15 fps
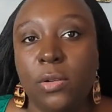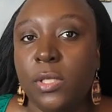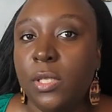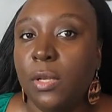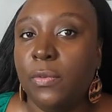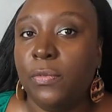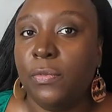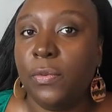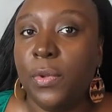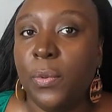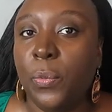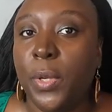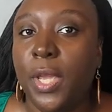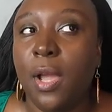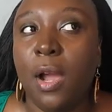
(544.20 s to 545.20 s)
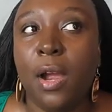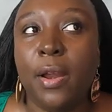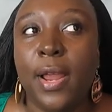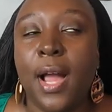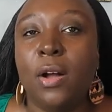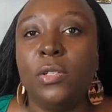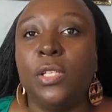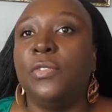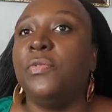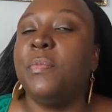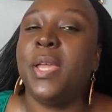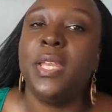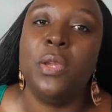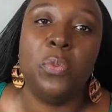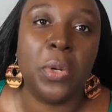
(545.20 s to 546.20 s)
out of, we are out of
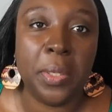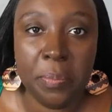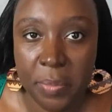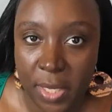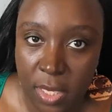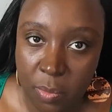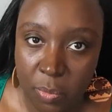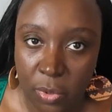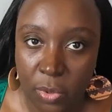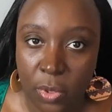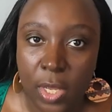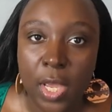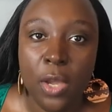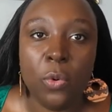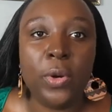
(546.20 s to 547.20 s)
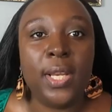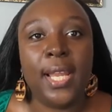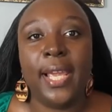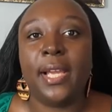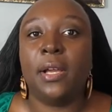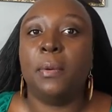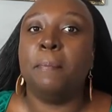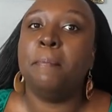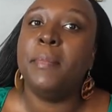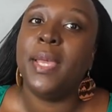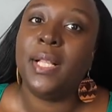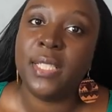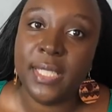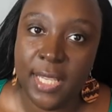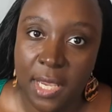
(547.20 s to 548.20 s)
many one people. We're like a
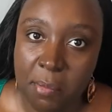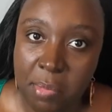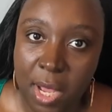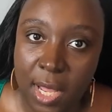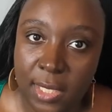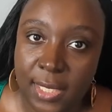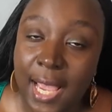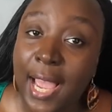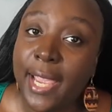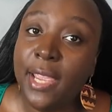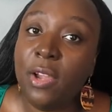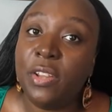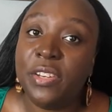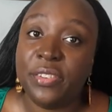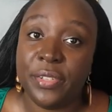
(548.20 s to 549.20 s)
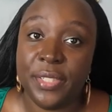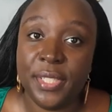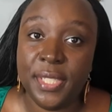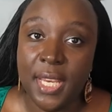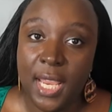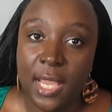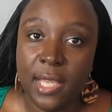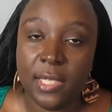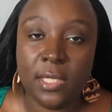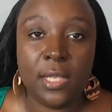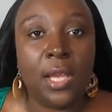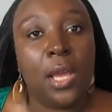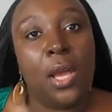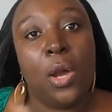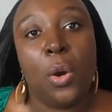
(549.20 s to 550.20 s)
melting pot. I understand.
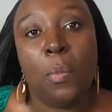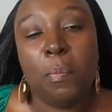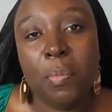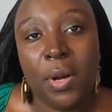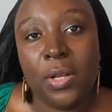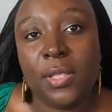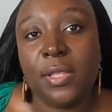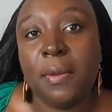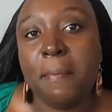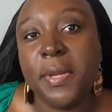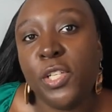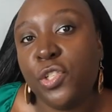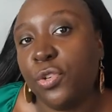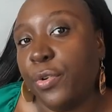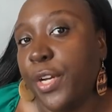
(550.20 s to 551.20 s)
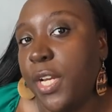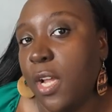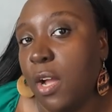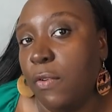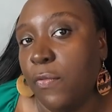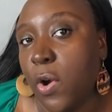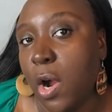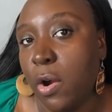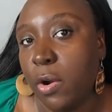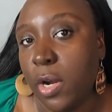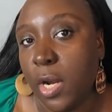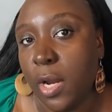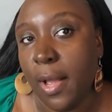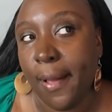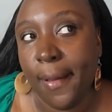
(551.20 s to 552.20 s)
But the majority of
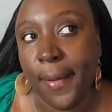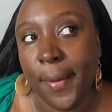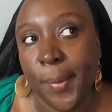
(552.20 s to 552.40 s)
our